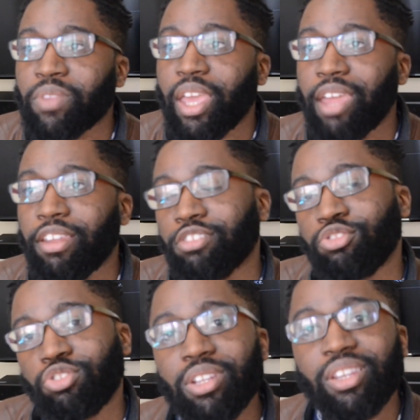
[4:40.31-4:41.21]
And it
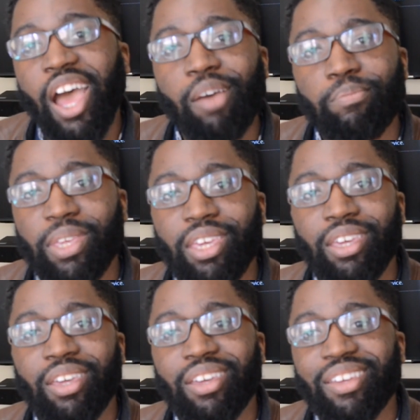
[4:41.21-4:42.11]
should not
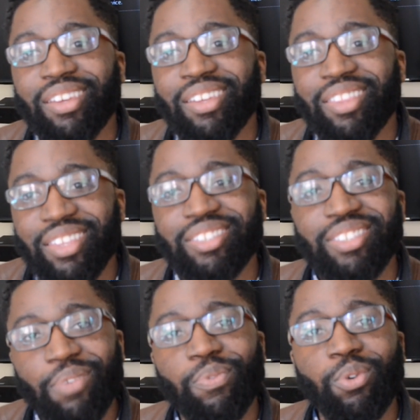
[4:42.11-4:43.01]
be this
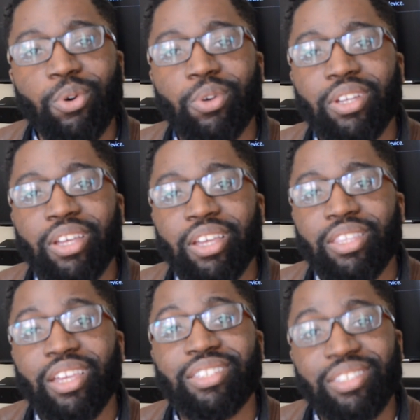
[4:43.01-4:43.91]
difficult
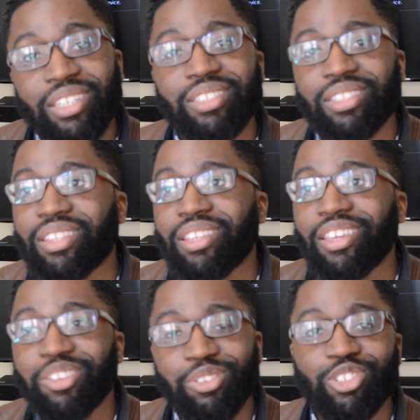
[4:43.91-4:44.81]
to
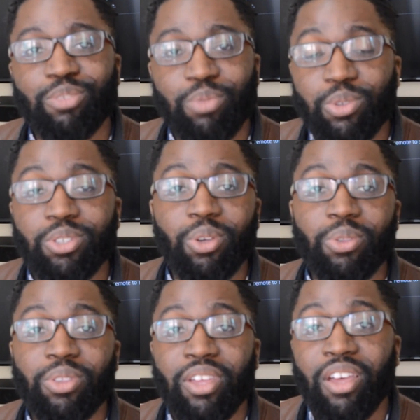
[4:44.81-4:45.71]
consistently use
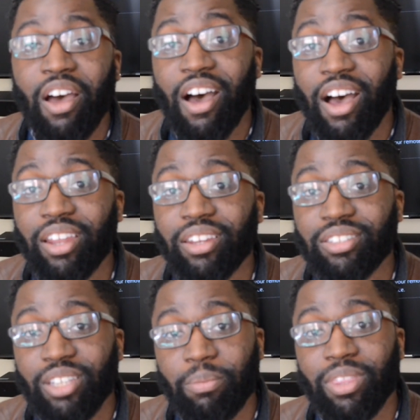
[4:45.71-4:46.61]
Bluetooth on
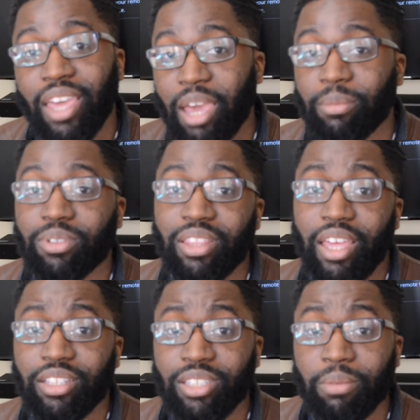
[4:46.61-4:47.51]
something that
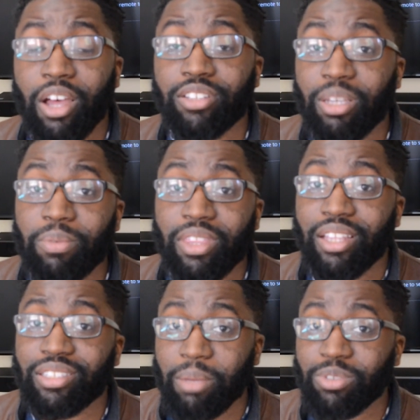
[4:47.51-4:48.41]

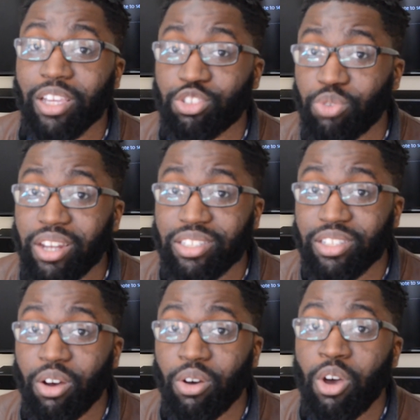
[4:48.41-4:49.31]
Samsung is trying to
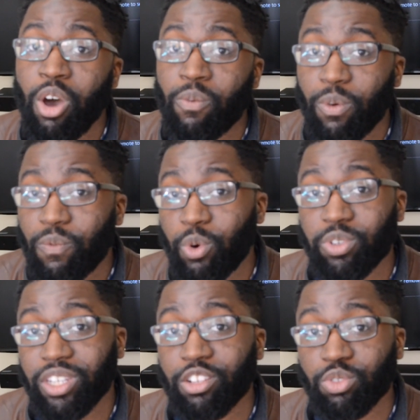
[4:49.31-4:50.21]
sell for
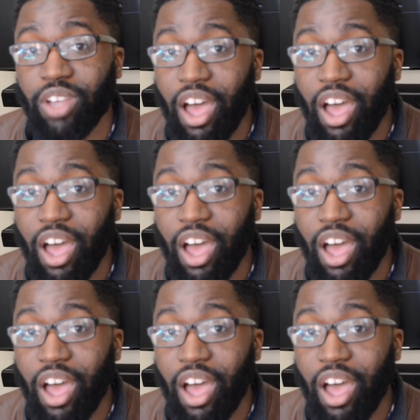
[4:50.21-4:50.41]
$1,400.